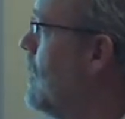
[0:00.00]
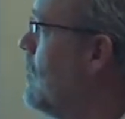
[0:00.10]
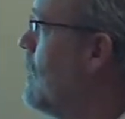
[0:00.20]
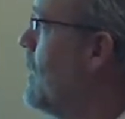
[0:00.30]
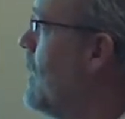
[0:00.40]

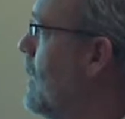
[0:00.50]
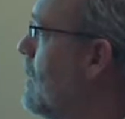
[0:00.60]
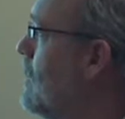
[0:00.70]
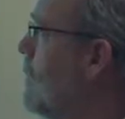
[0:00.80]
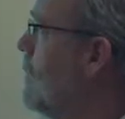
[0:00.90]
I'm learning how
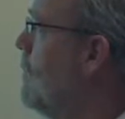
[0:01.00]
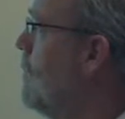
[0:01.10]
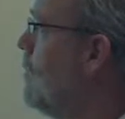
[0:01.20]
to do the